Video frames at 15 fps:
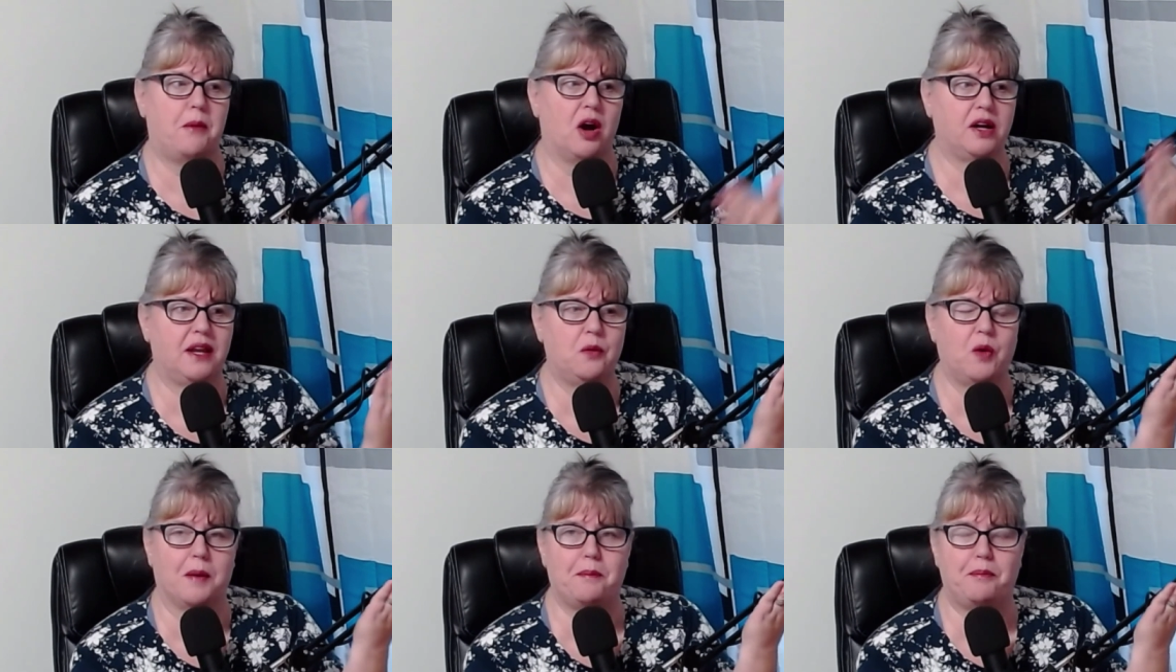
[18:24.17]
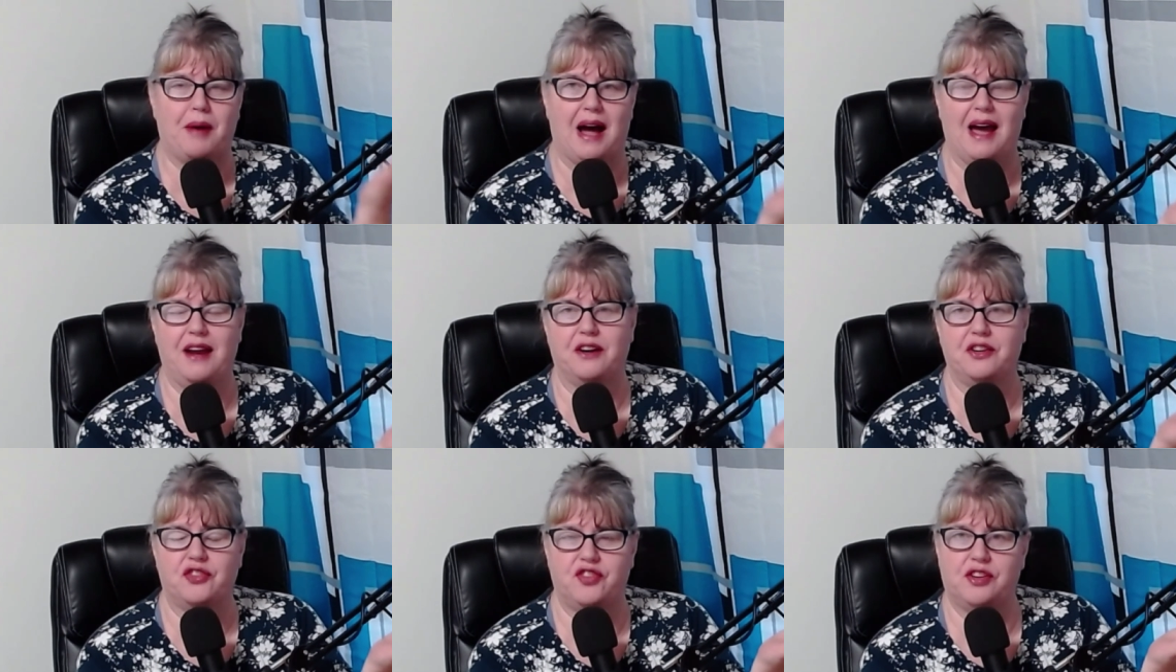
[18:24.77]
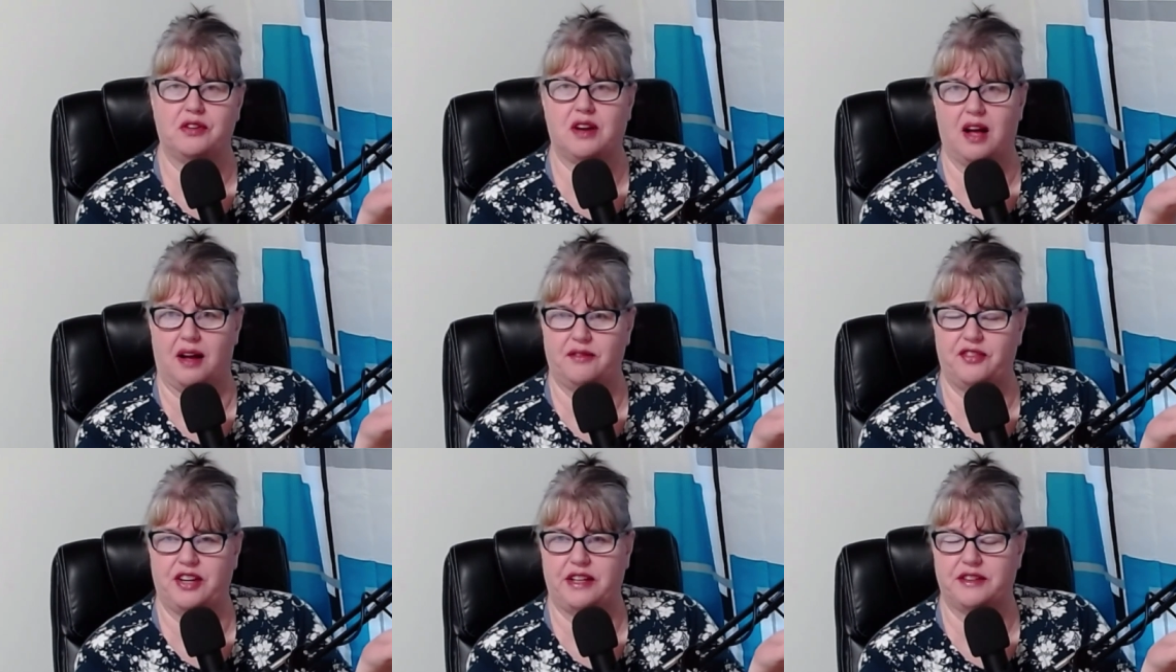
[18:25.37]
A market where buyers feel
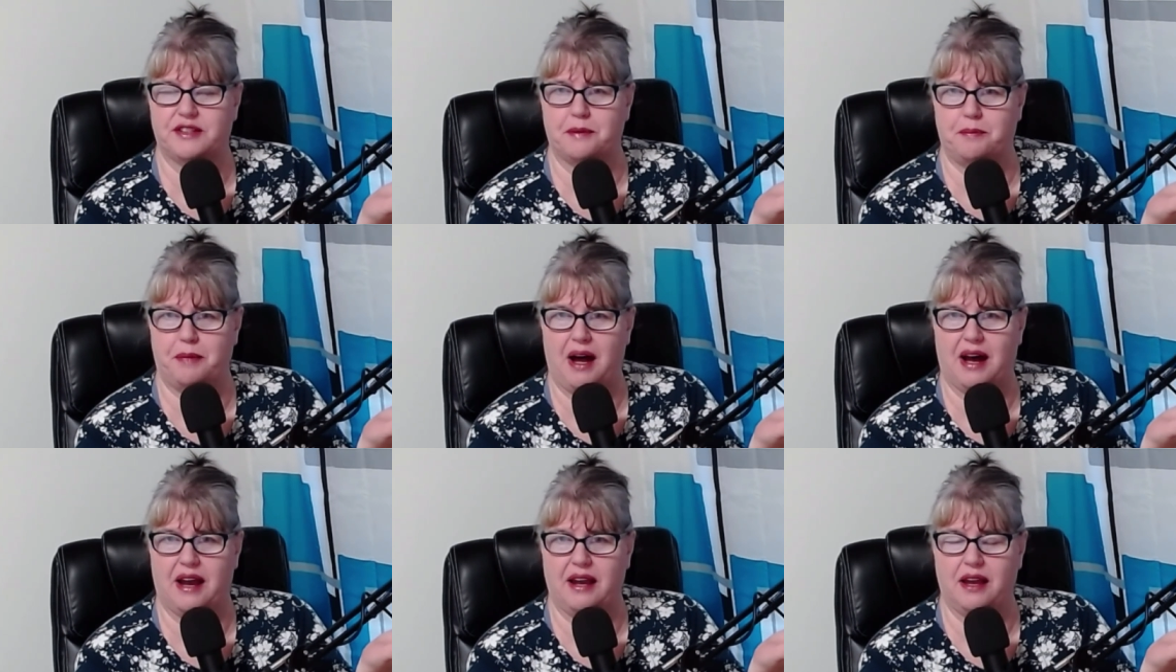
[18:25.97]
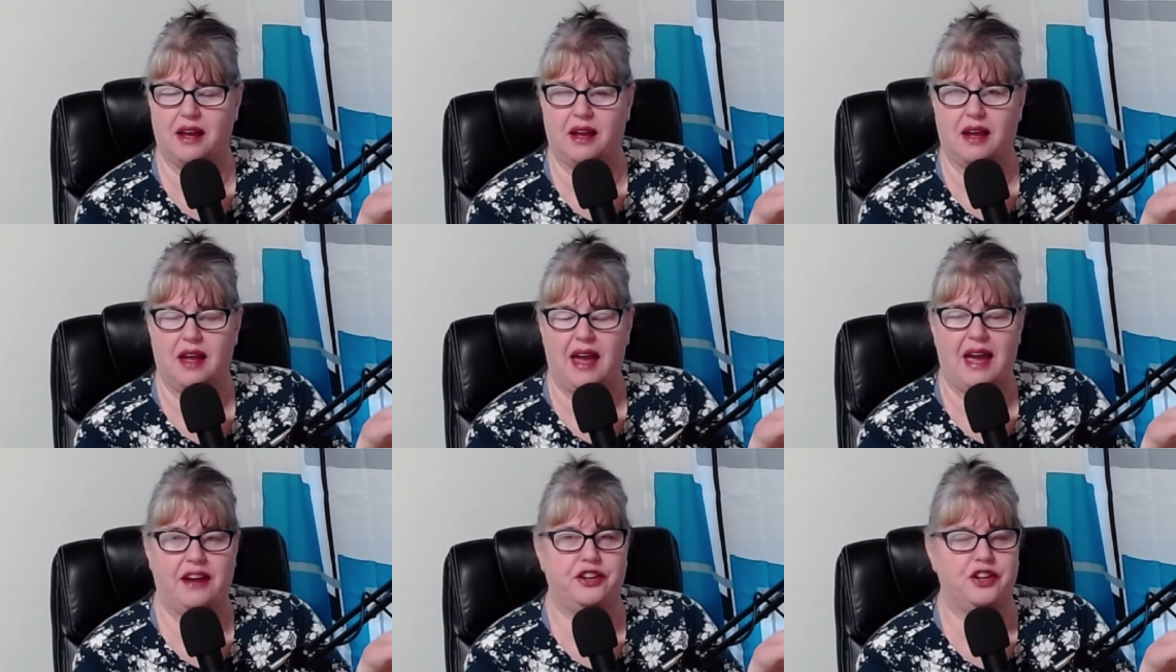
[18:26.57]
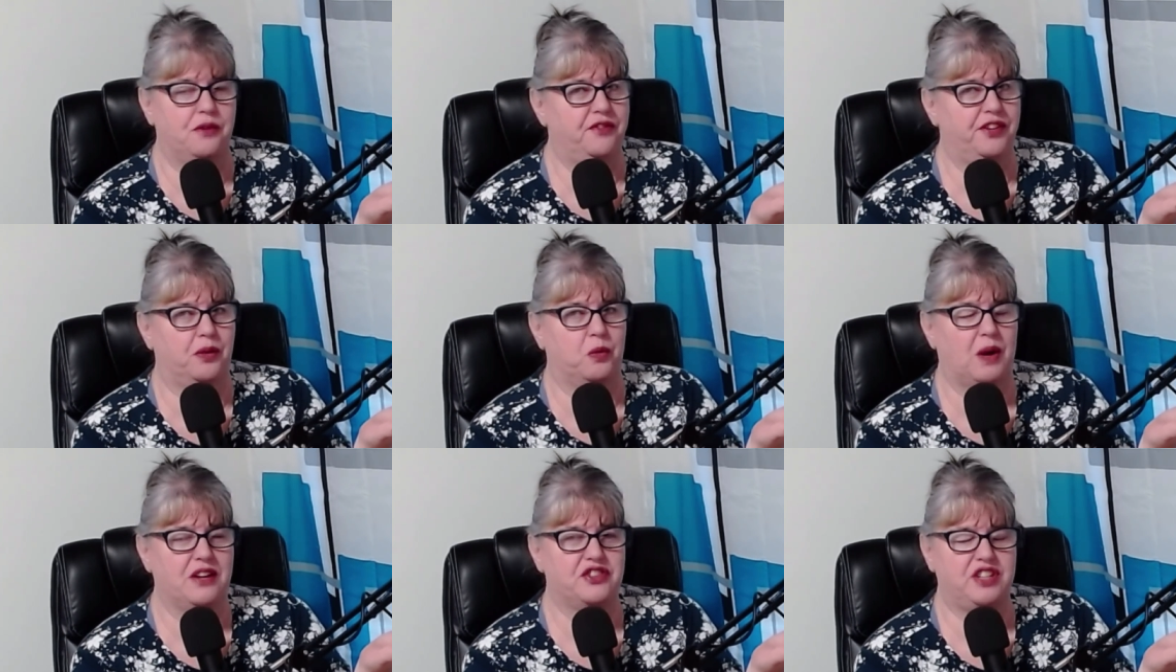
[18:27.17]
confident to buy and don't
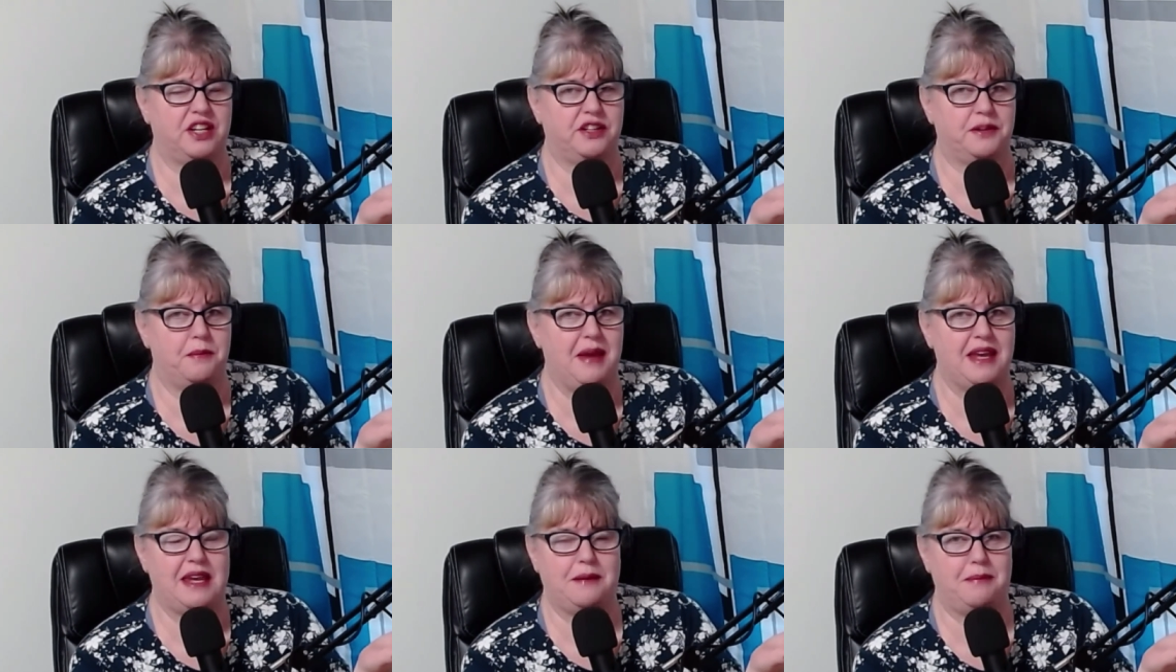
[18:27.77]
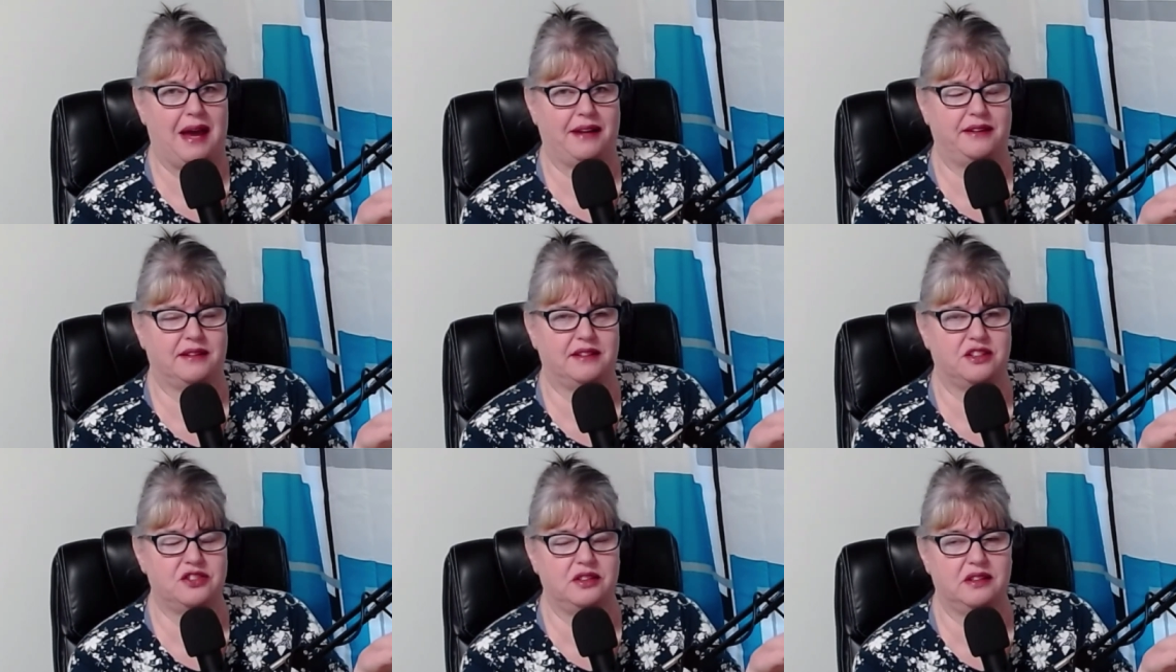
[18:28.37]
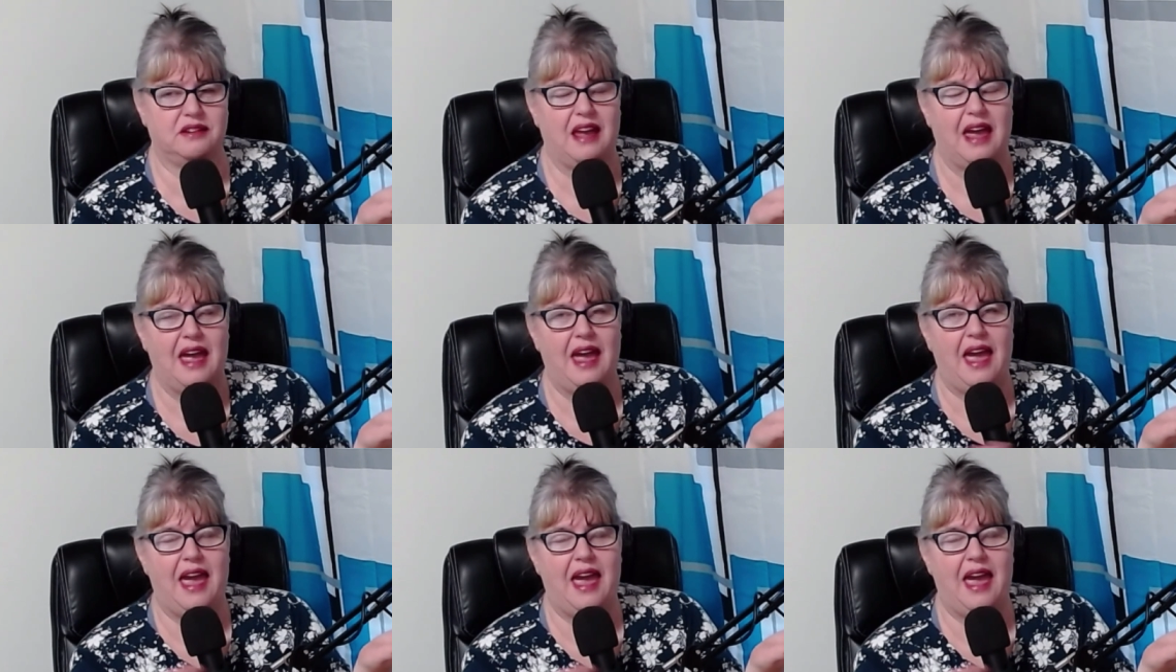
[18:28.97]
feel rushed into making bad decisions,